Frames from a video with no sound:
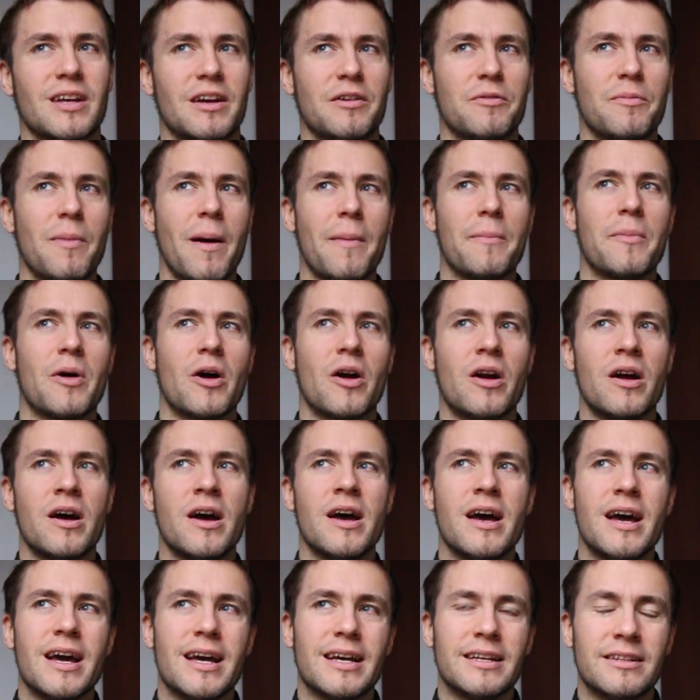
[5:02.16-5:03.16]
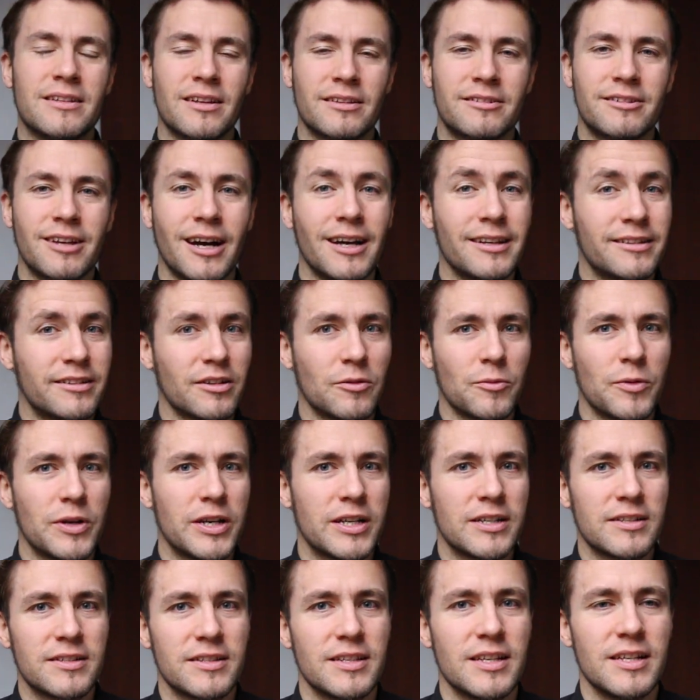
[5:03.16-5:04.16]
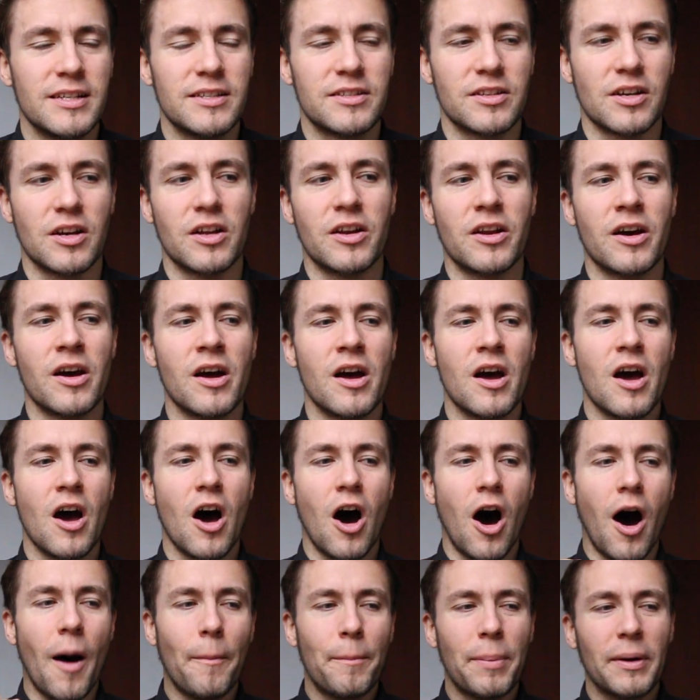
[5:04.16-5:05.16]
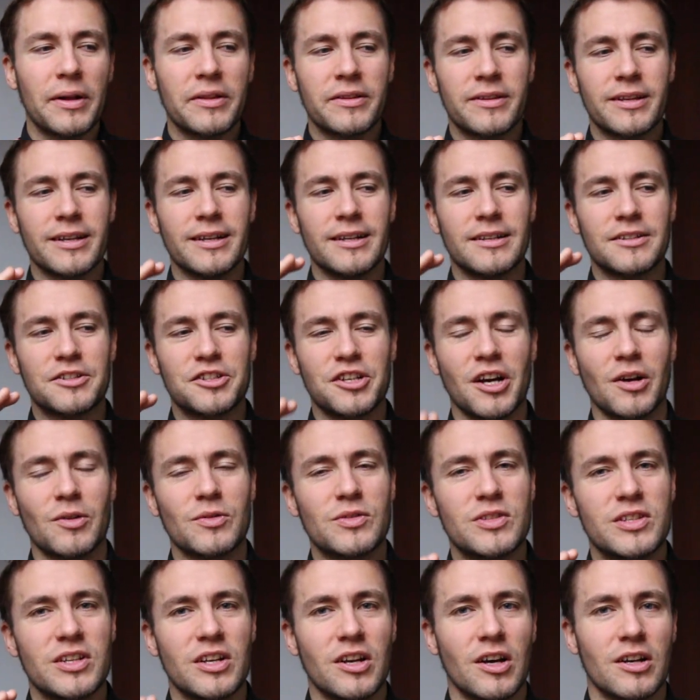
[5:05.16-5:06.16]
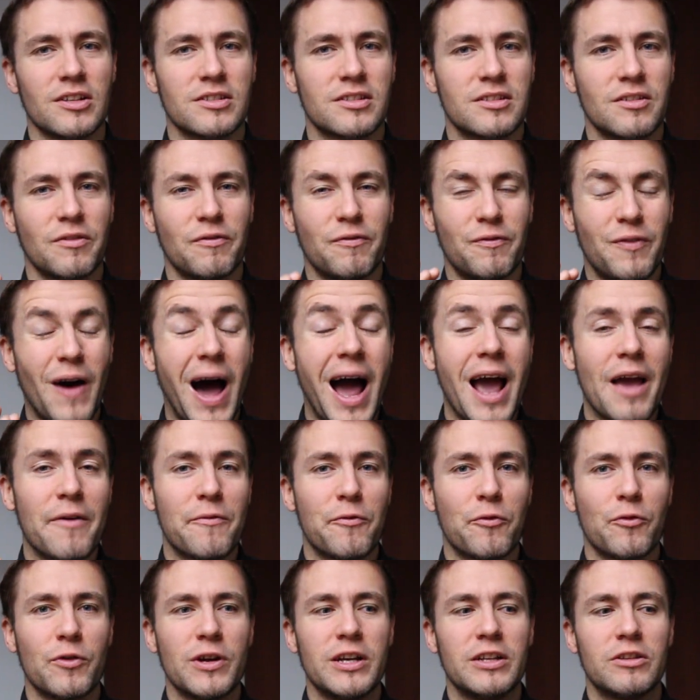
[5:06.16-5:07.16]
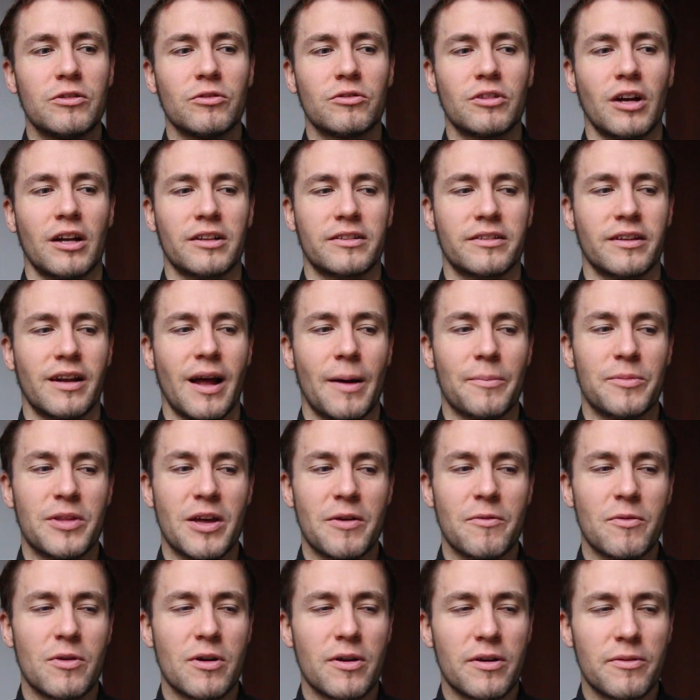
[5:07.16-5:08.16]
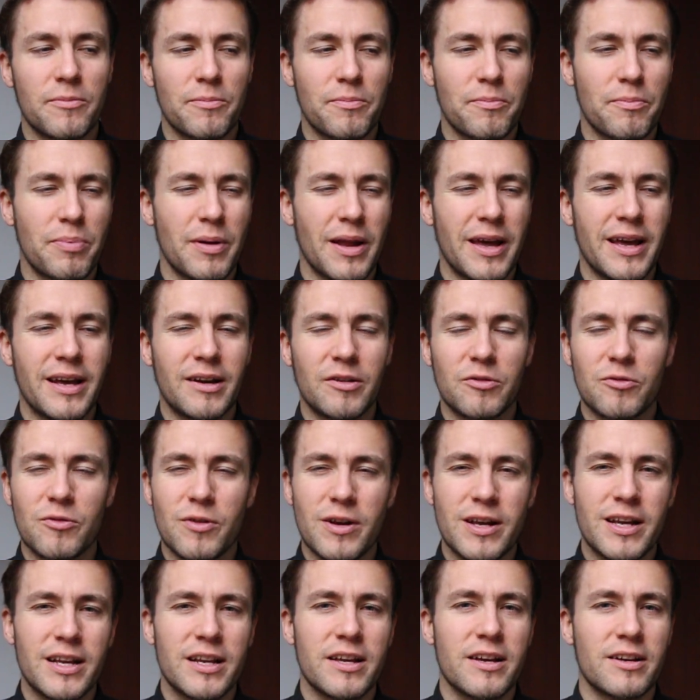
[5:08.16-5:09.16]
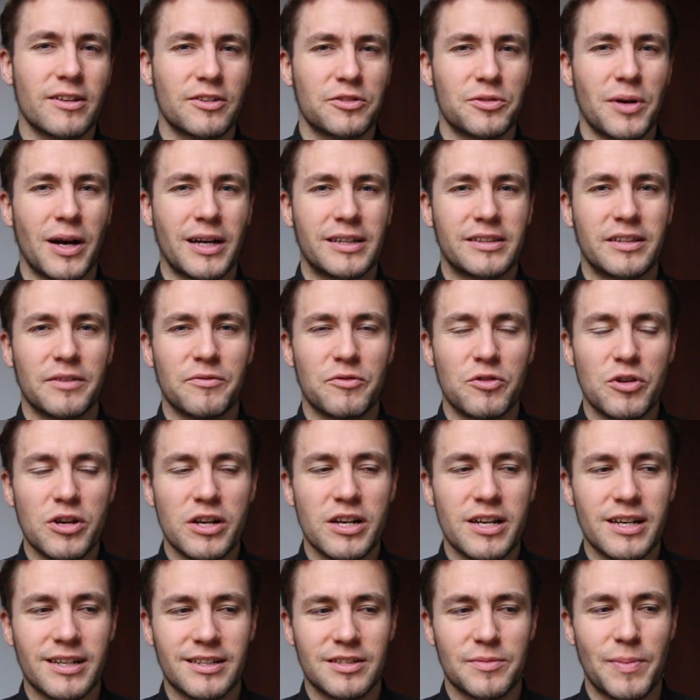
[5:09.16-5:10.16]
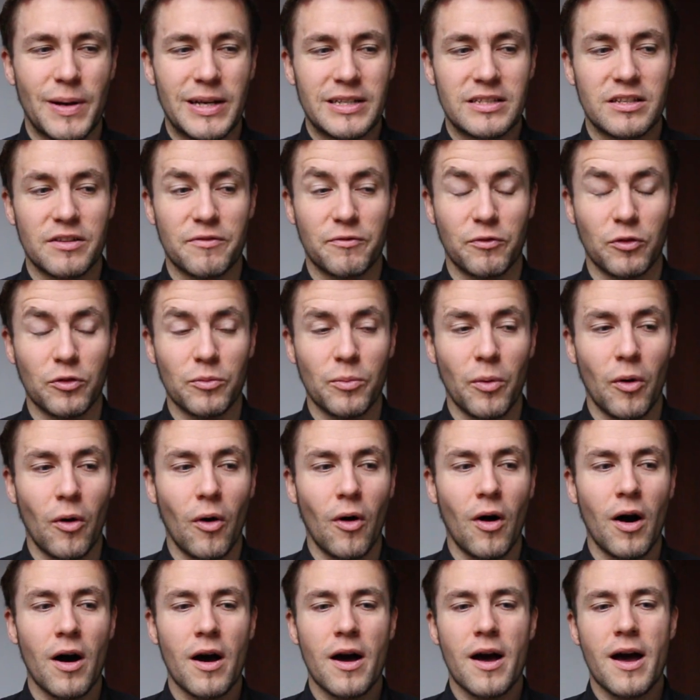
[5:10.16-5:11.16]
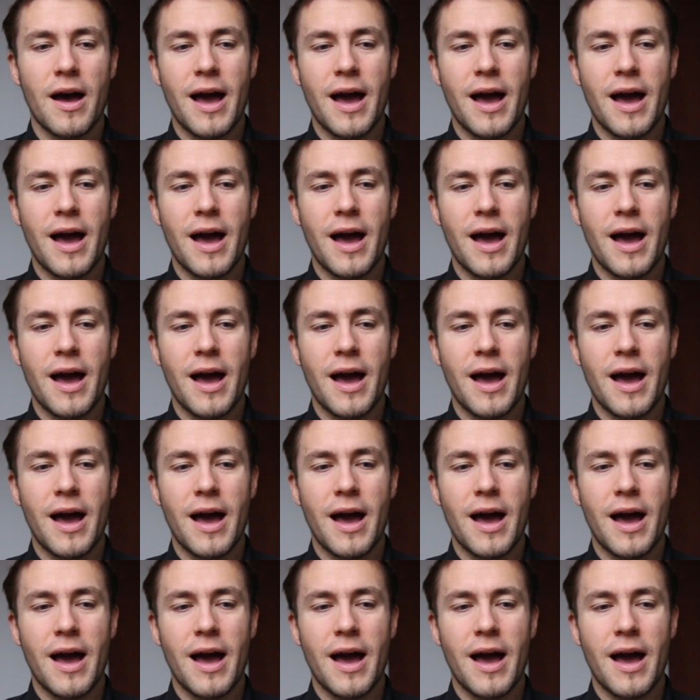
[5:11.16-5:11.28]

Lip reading: I remember in the title winning season, up until Chelsea lost 5-3 to Tottenham, they were playing really attractive, really expensive football.